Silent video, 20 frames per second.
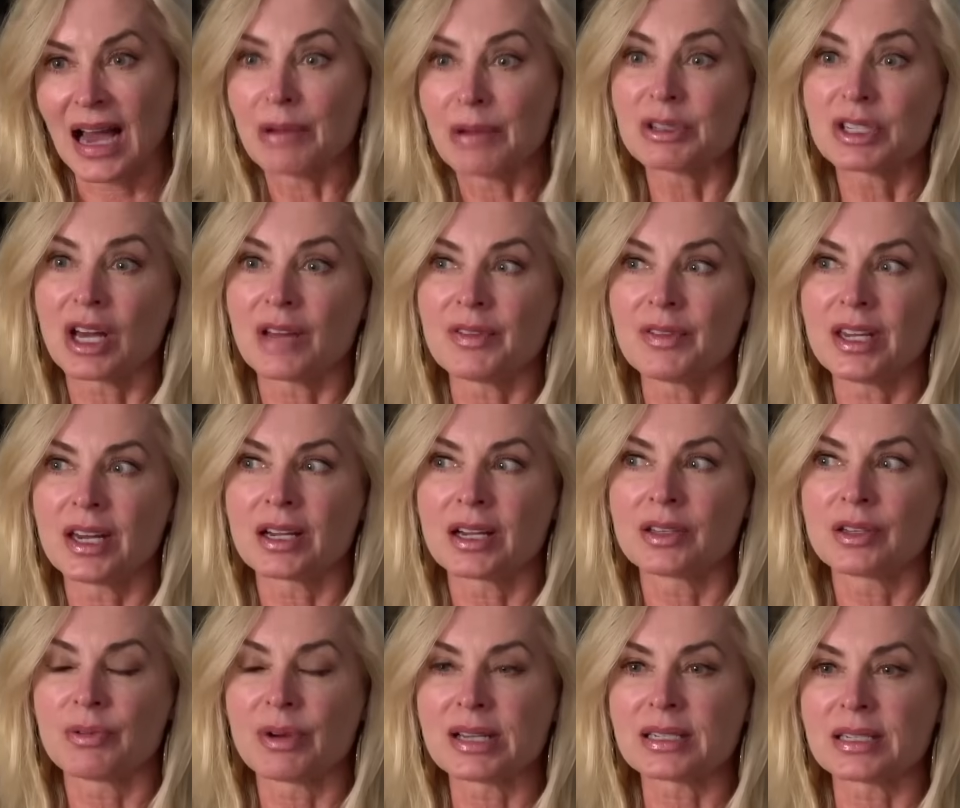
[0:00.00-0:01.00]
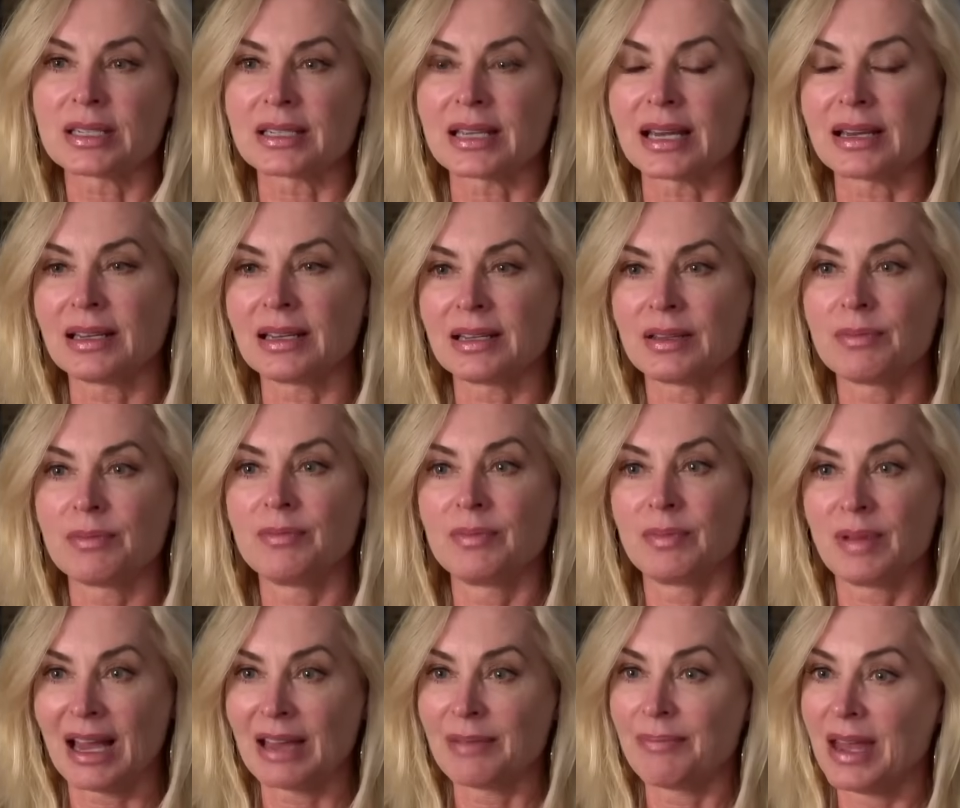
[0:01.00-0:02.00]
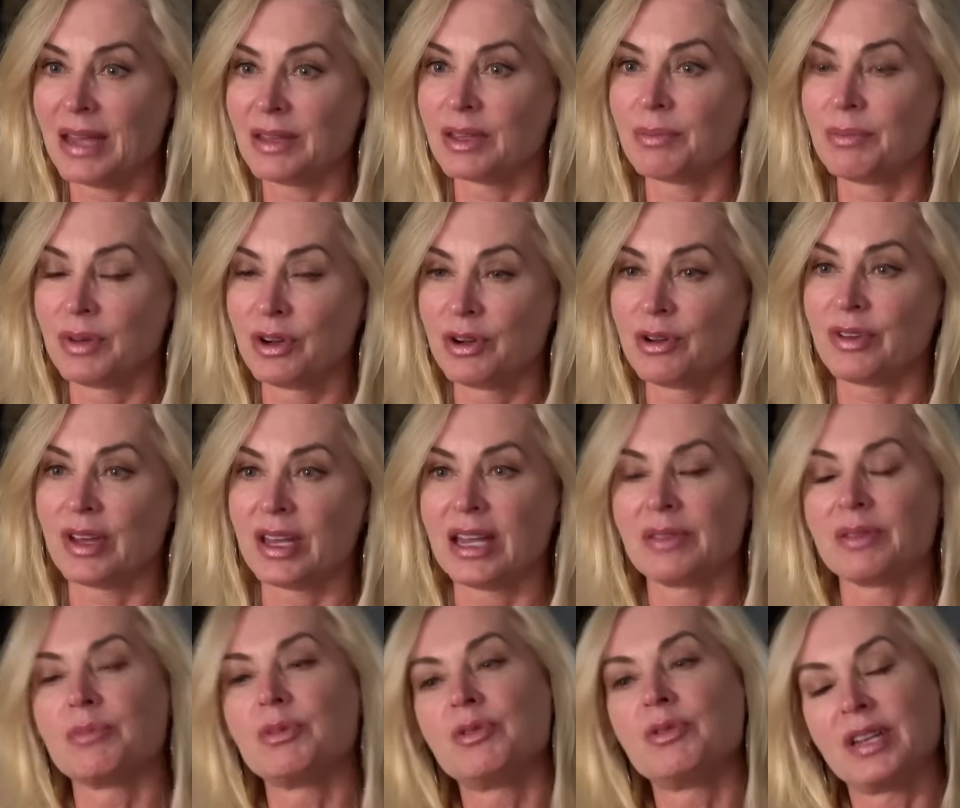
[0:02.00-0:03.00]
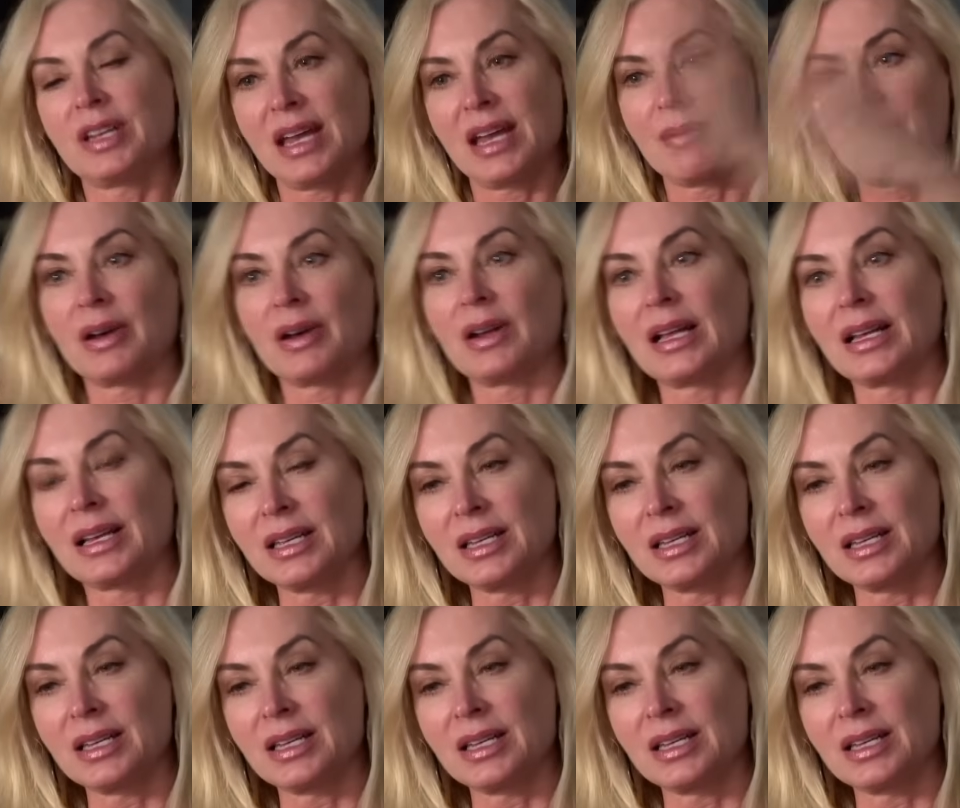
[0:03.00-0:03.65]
I was on The Young and the Restless. I'd made the movie, and the movie came out